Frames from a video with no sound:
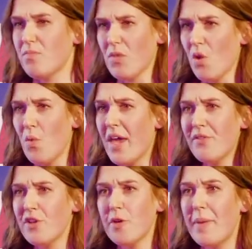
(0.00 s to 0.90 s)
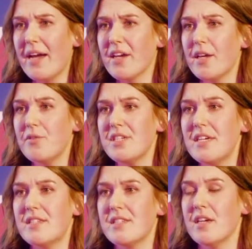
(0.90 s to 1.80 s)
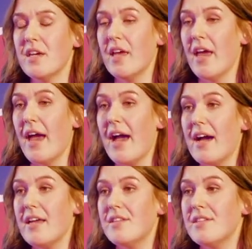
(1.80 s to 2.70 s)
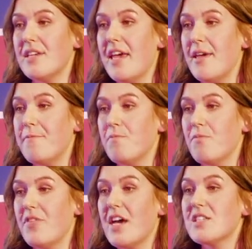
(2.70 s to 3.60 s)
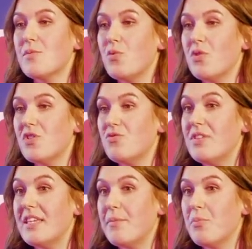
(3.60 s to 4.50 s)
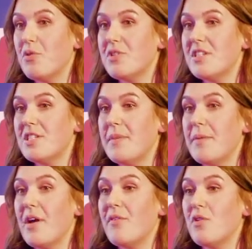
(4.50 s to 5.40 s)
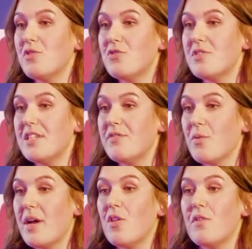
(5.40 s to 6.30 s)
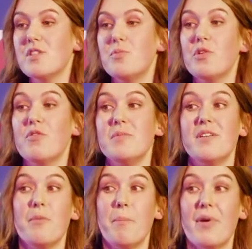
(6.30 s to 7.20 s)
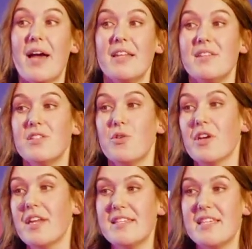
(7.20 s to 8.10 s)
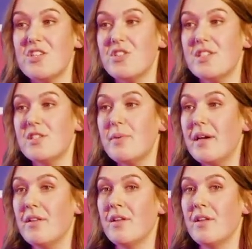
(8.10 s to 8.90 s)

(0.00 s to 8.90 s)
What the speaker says: whatever your background is. And that support is really important to me, but I've also received quite a lot of support from different brands and organisations as well.